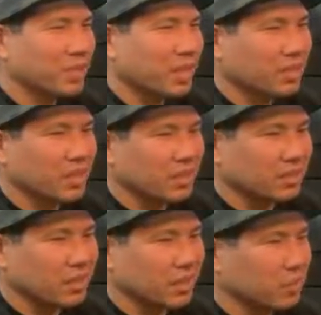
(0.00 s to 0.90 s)
had that
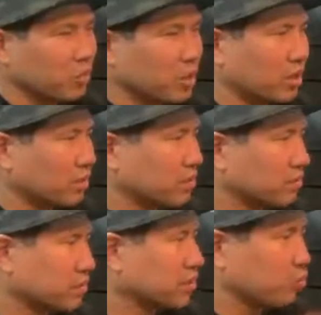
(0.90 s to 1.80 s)
where
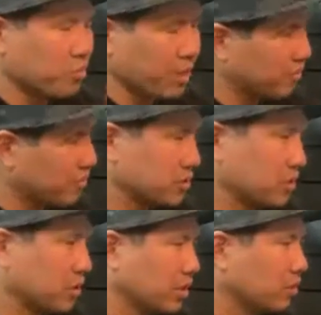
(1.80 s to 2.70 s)
swim bait
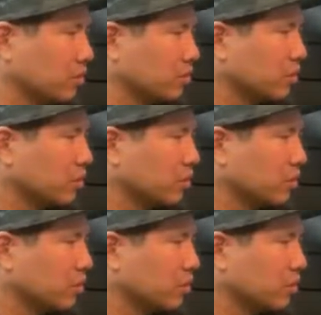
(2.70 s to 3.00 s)
fishing